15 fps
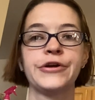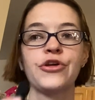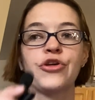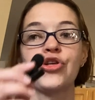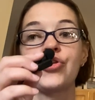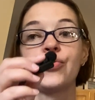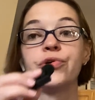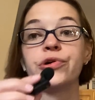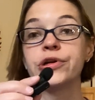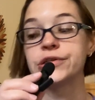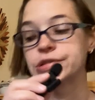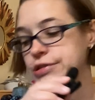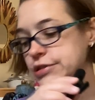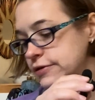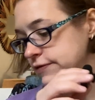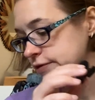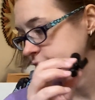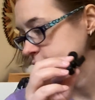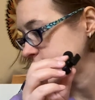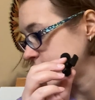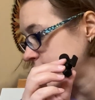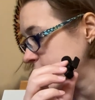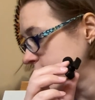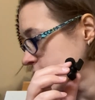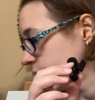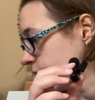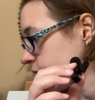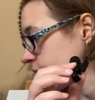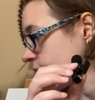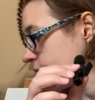short on stuff to say.
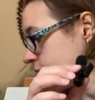Anyways,